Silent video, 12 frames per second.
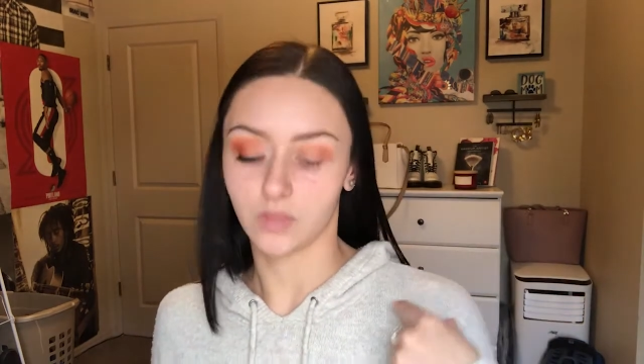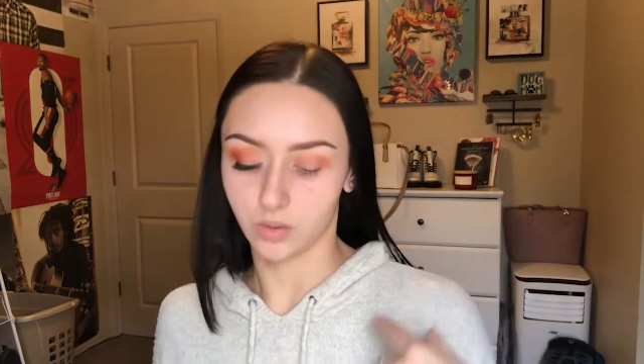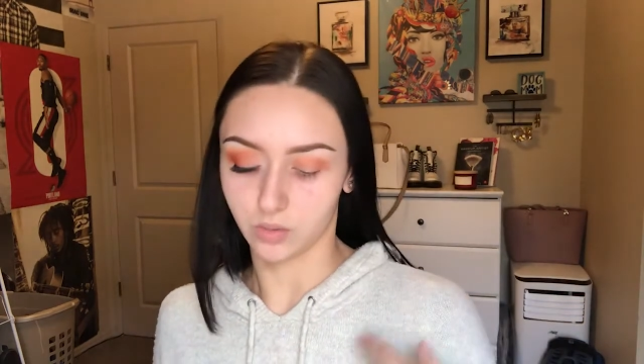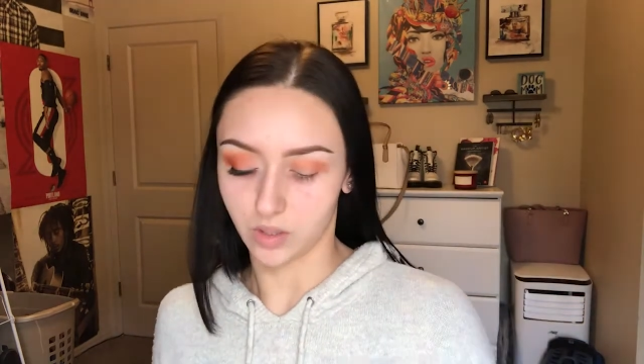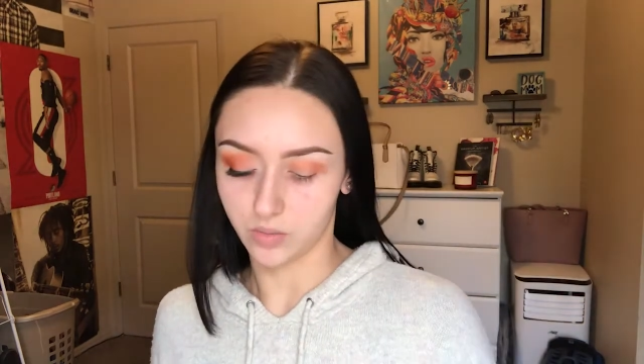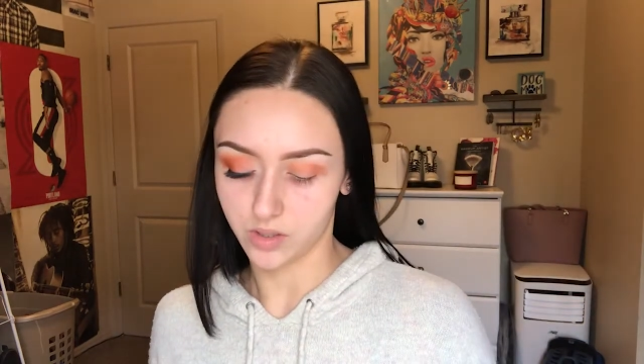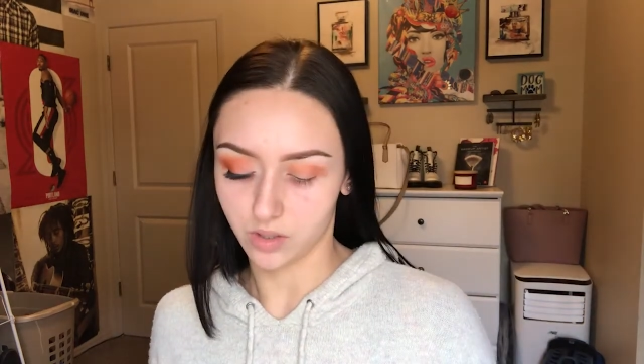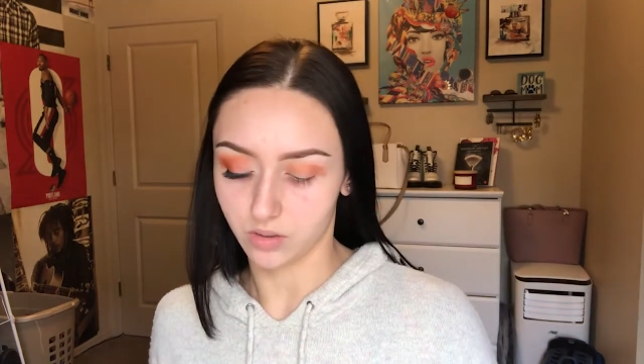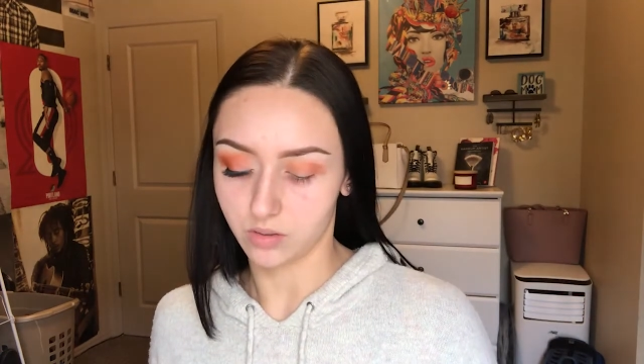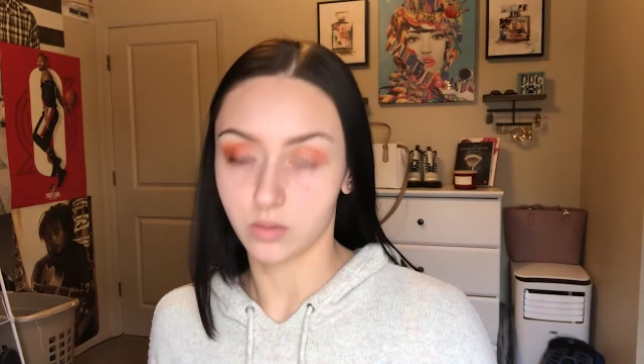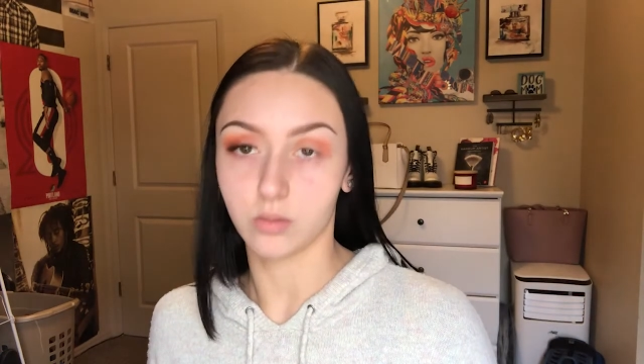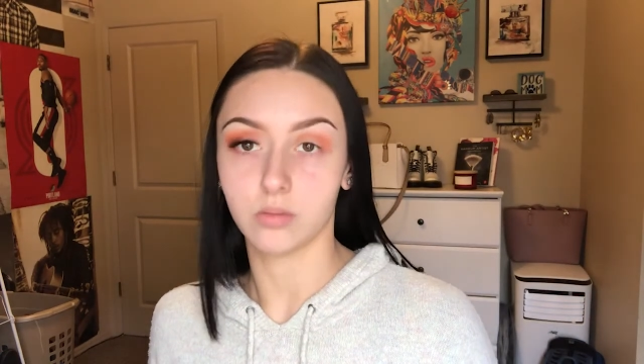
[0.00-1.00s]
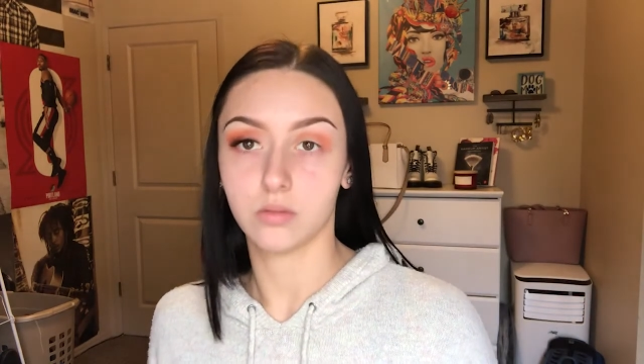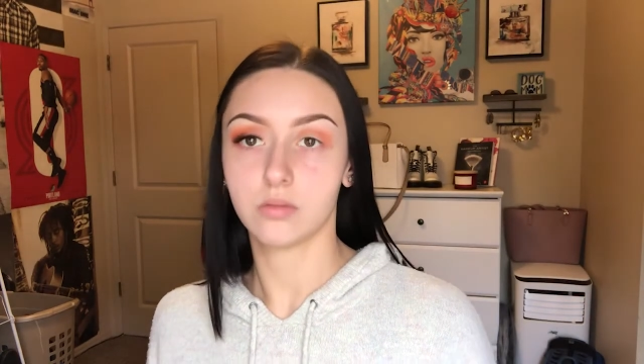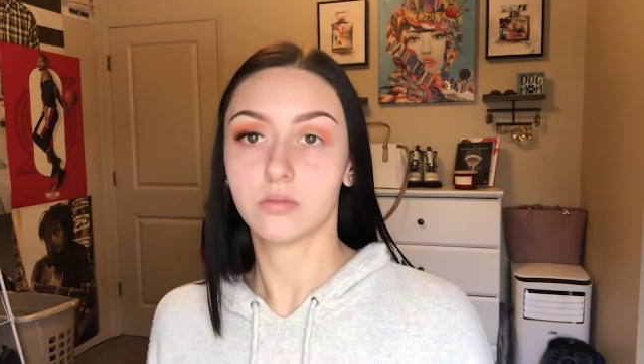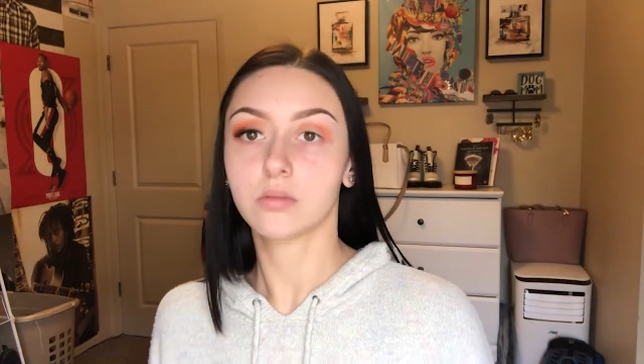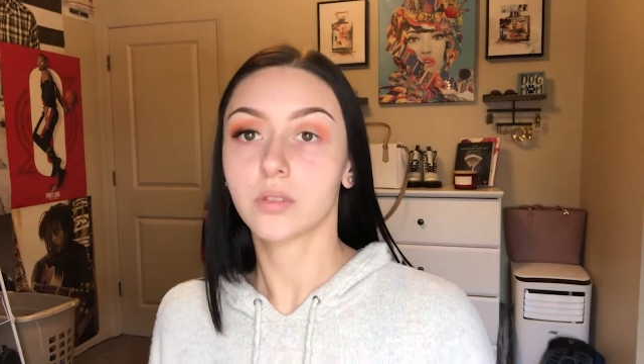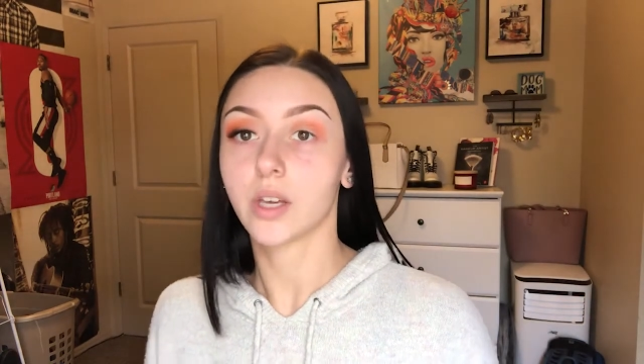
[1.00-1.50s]
Well, that wasn't cool.
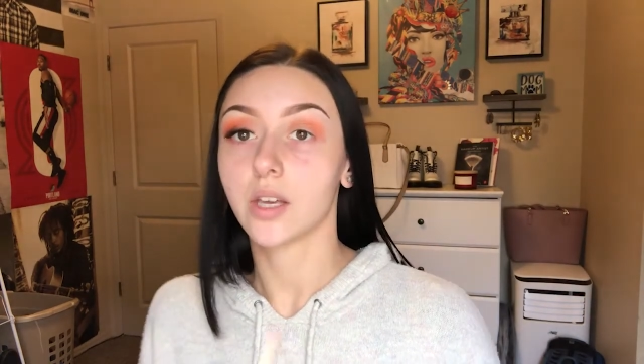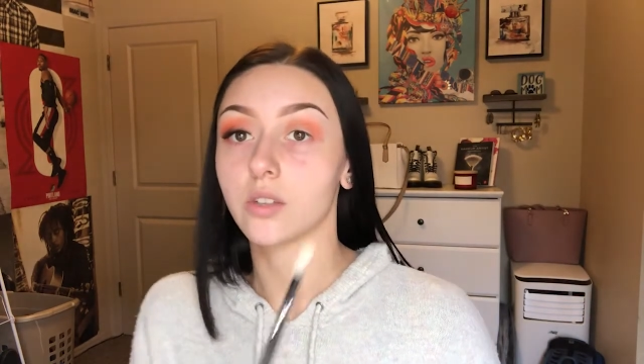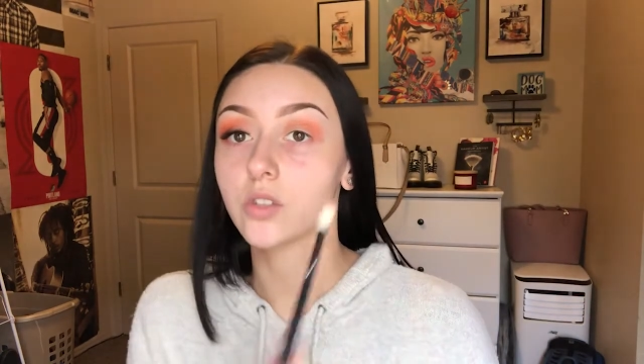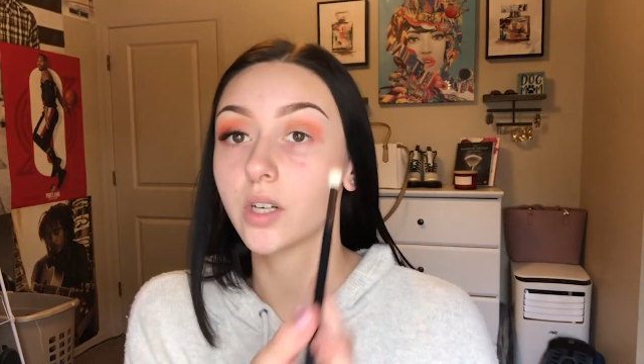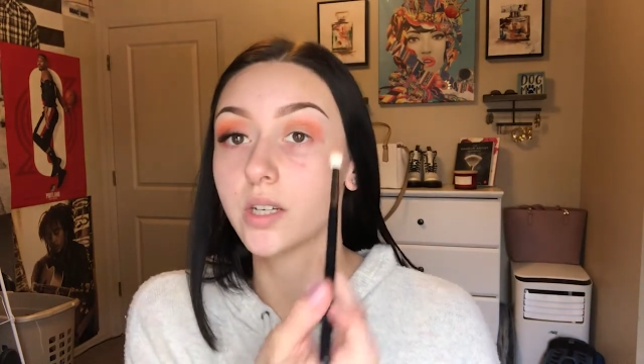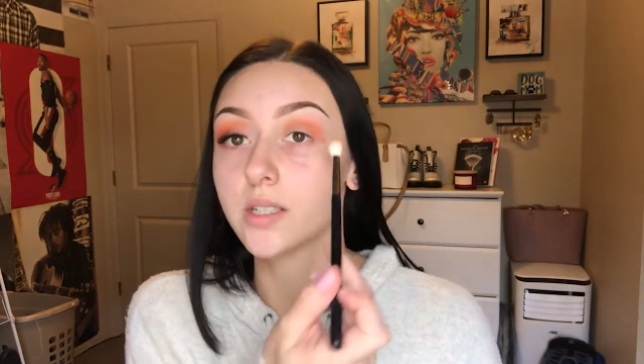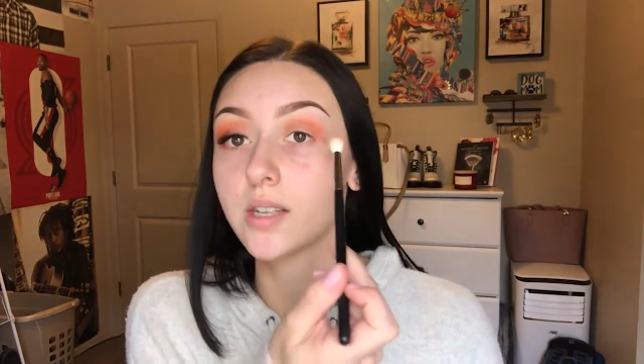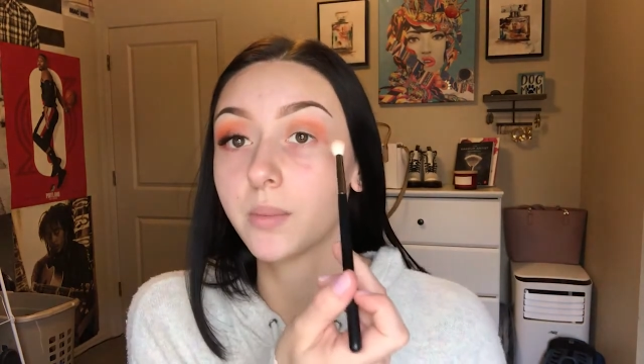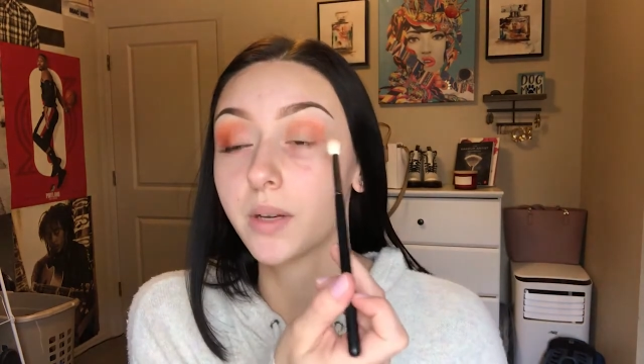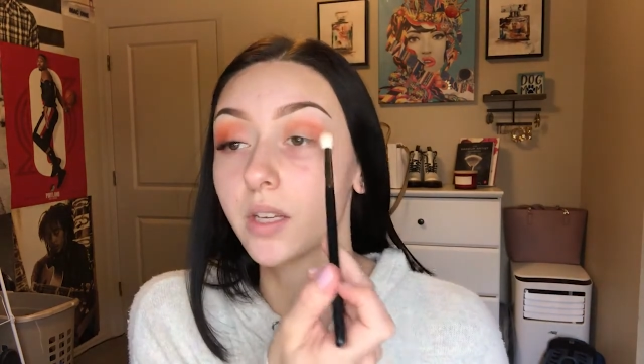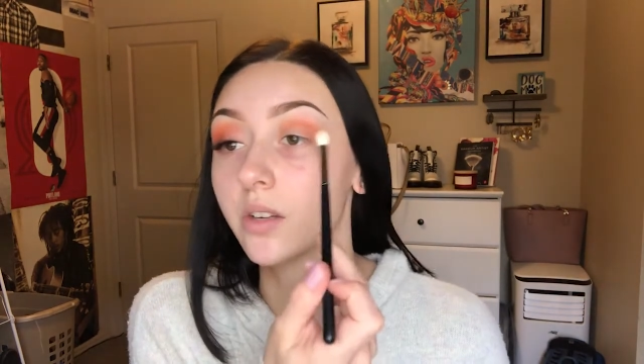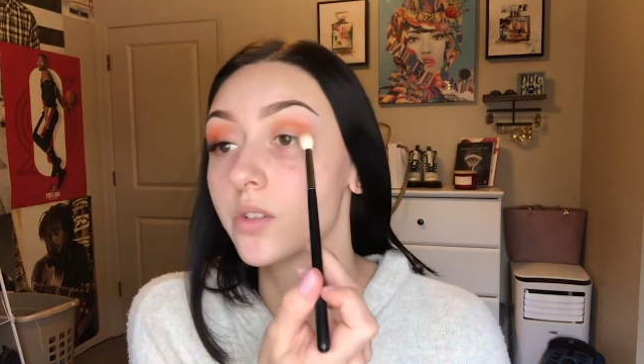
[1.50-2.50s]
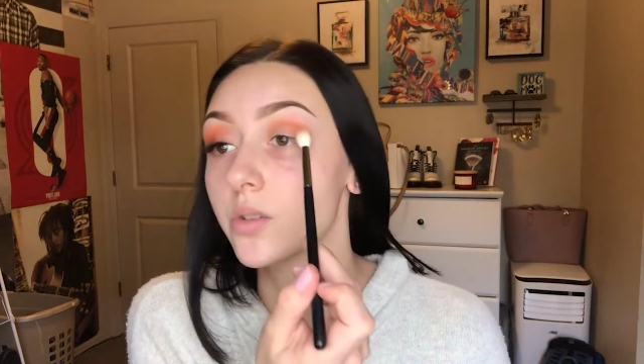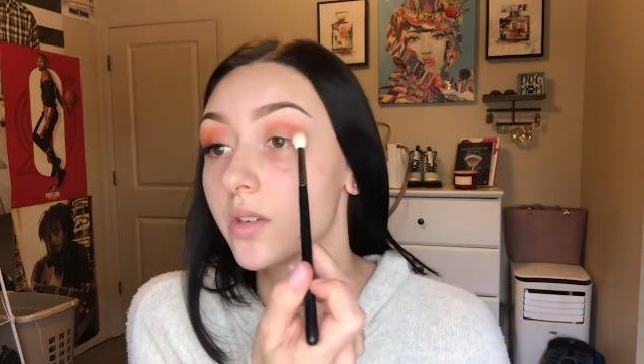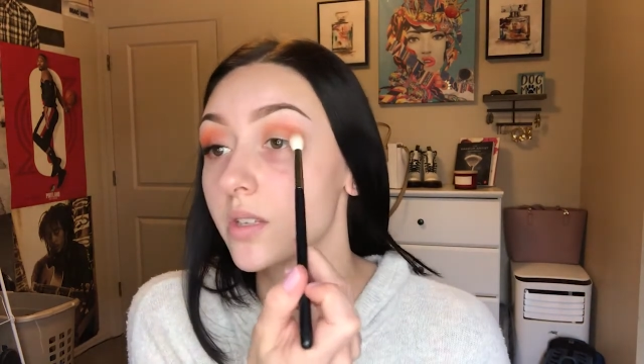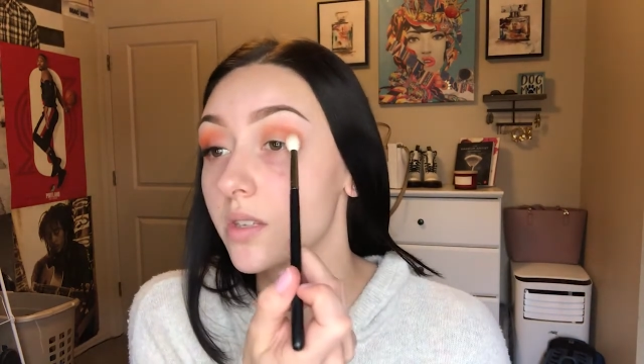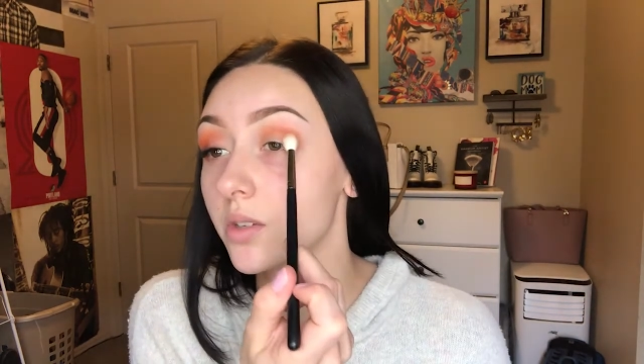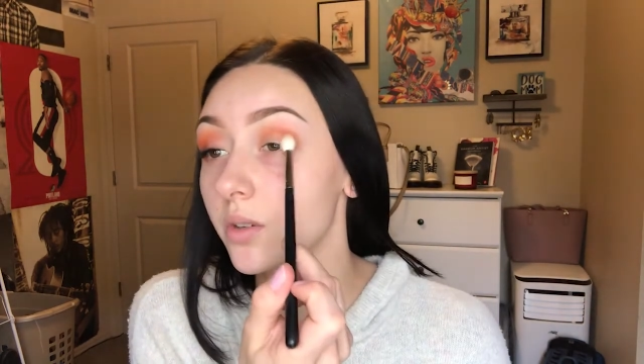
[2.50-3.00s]
Okay, I'll try to stay back here so it doesn't do